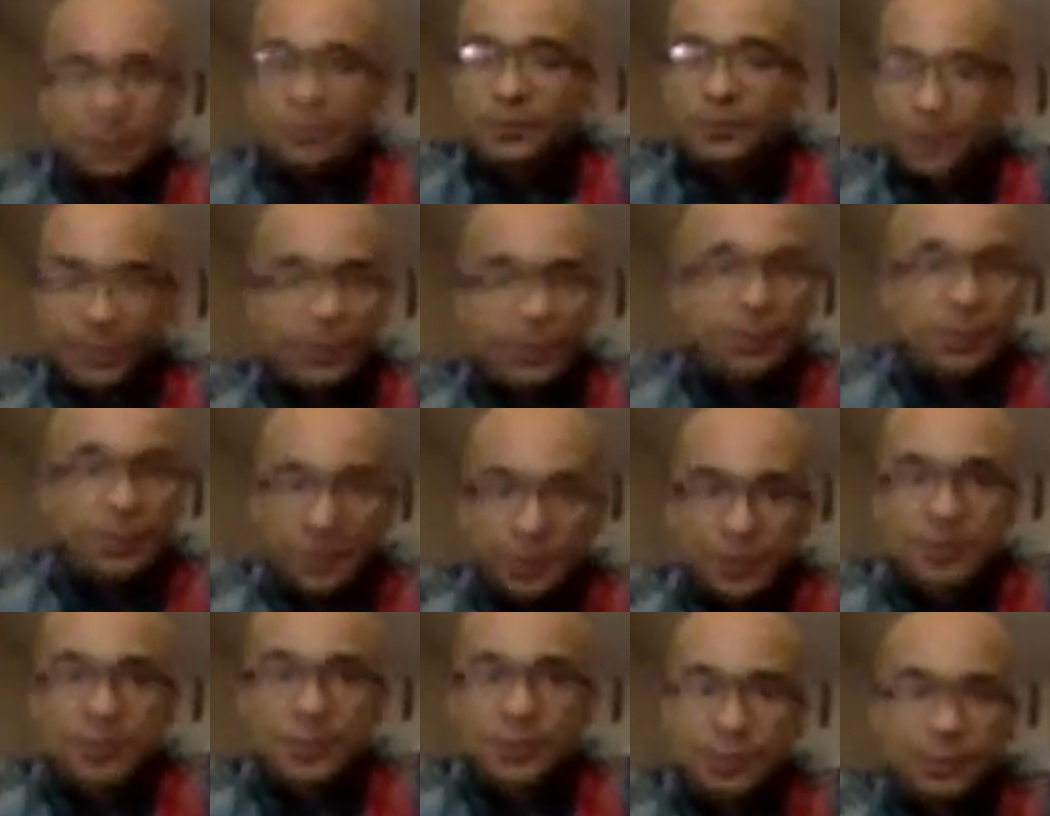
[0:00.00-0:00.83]
or the
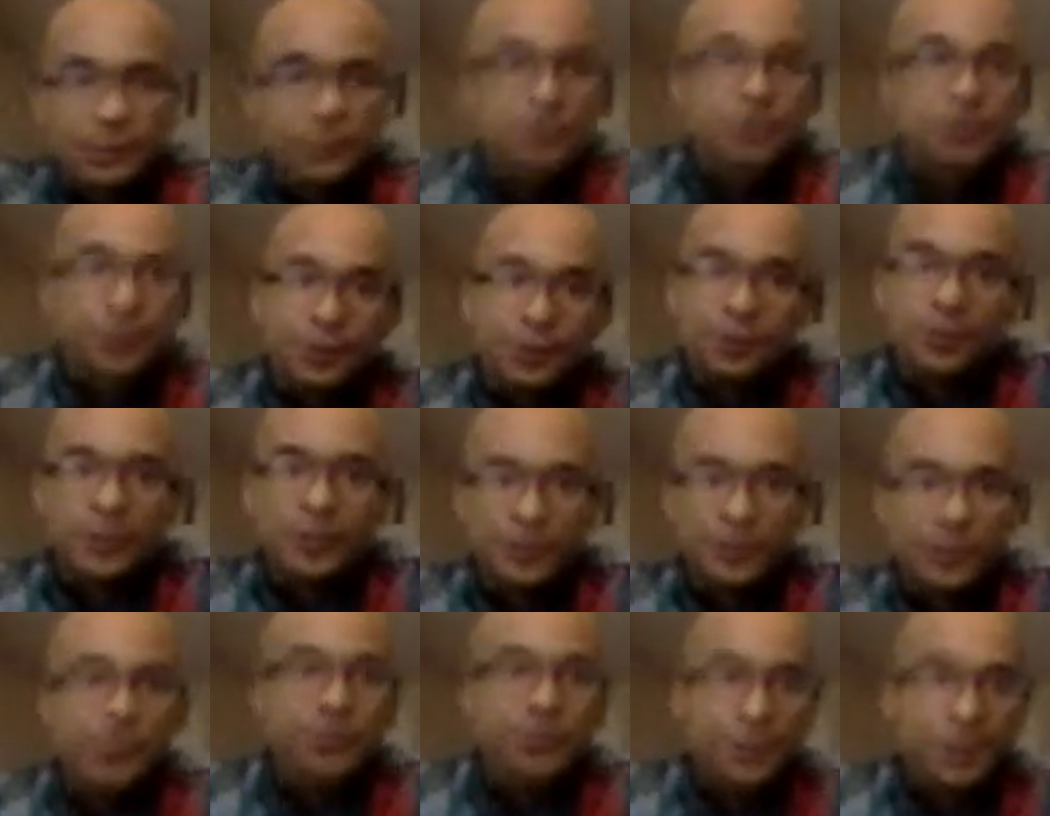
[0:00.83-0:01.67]
nurse, or
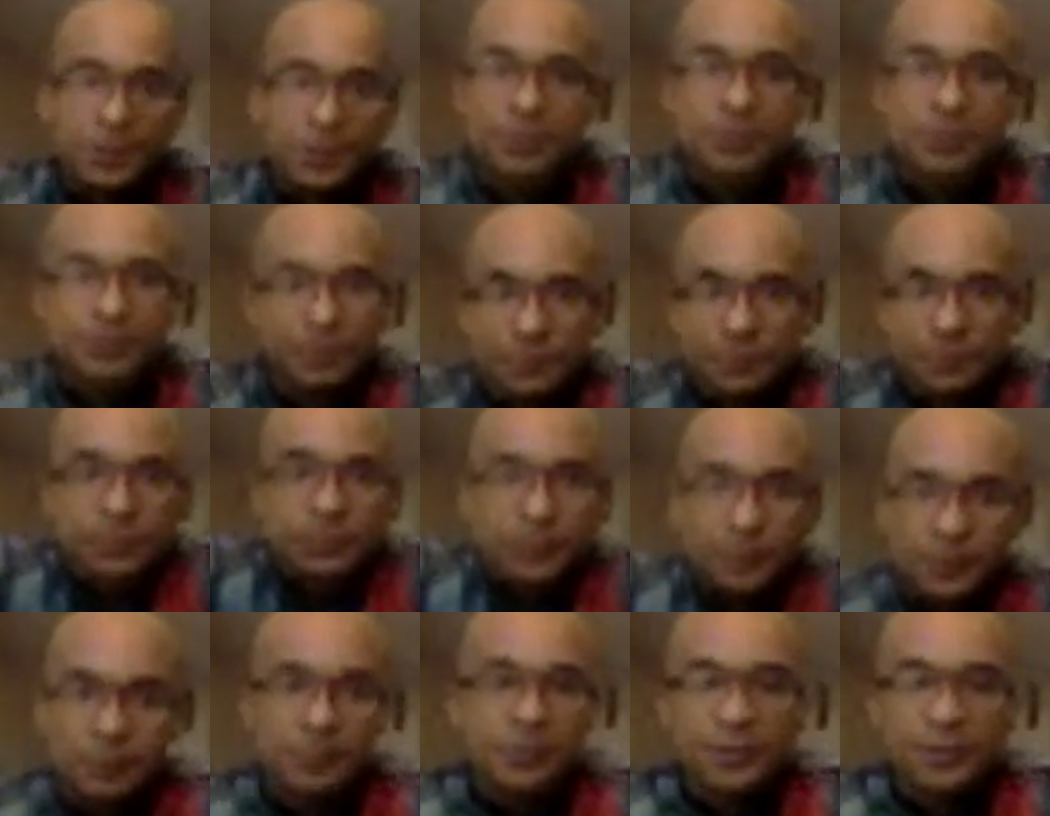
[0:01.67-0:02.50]
whoever is
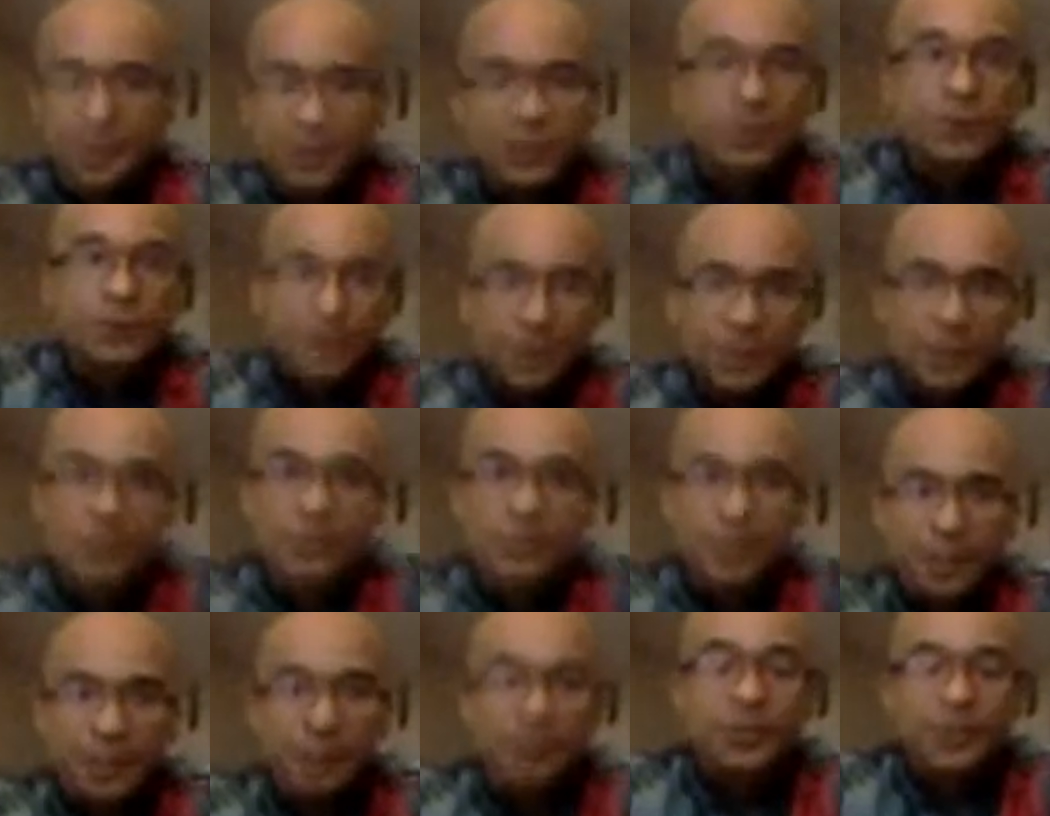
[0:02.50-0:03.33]
giving you the
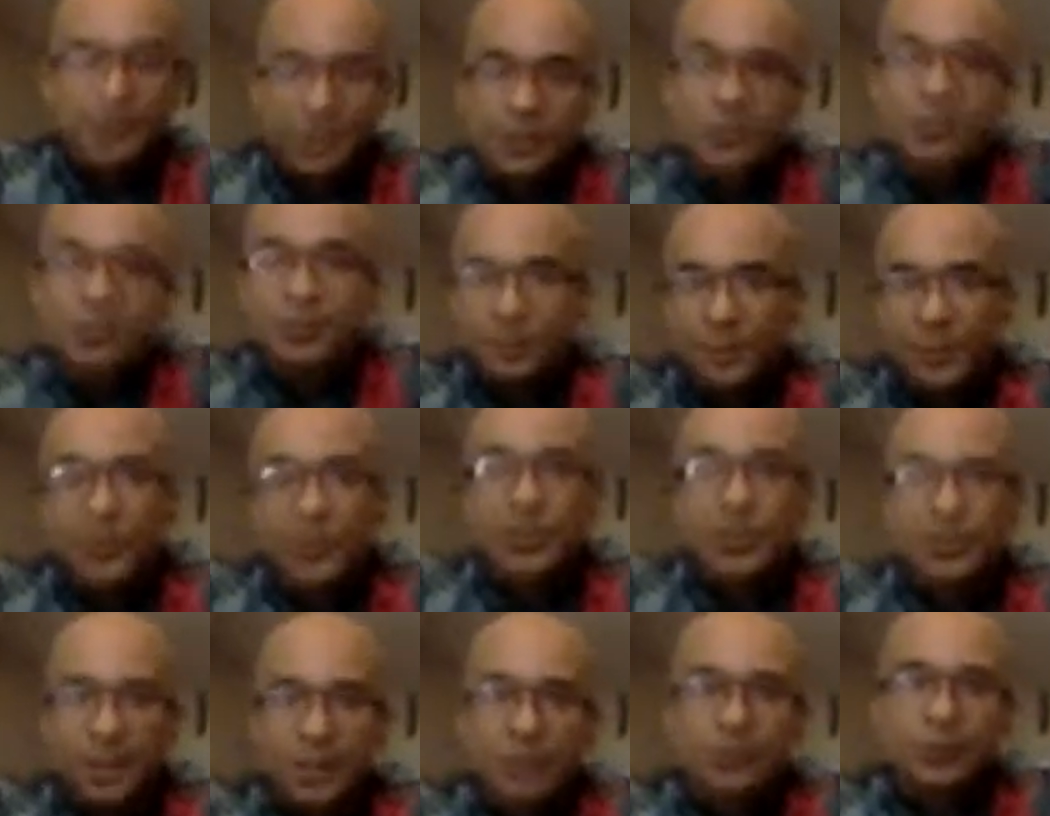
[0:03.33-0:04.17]
exam. This is what they
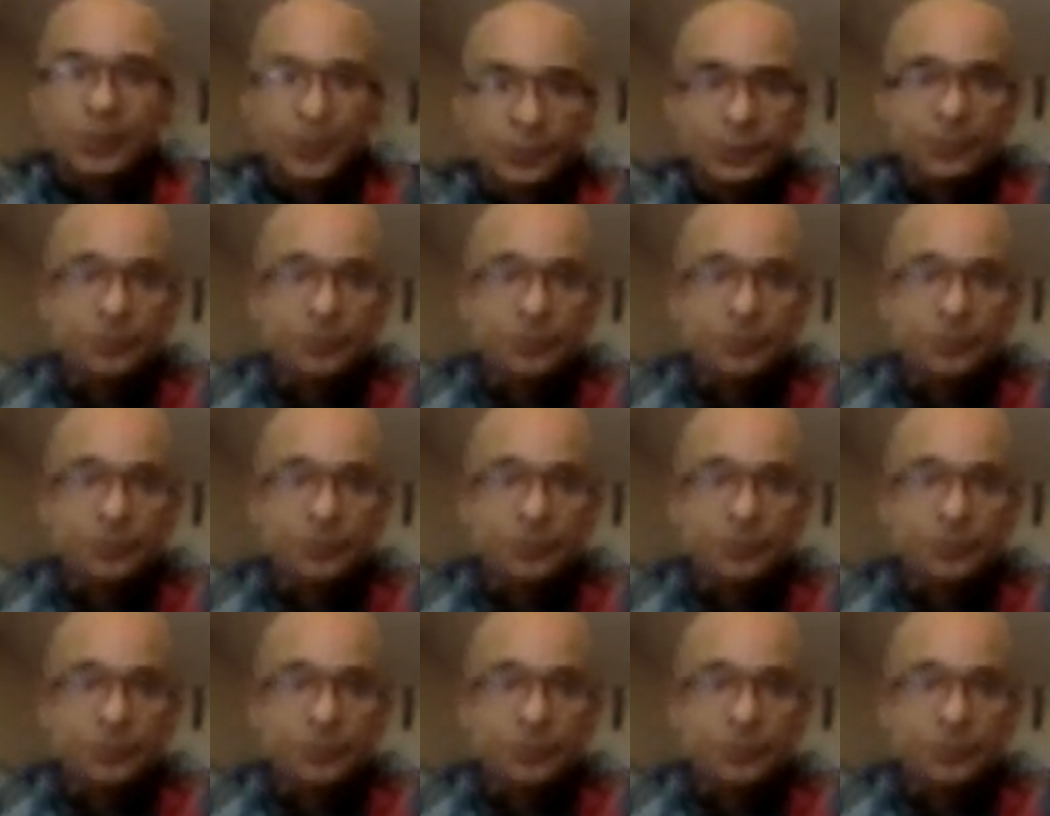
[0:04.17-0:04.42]
measure.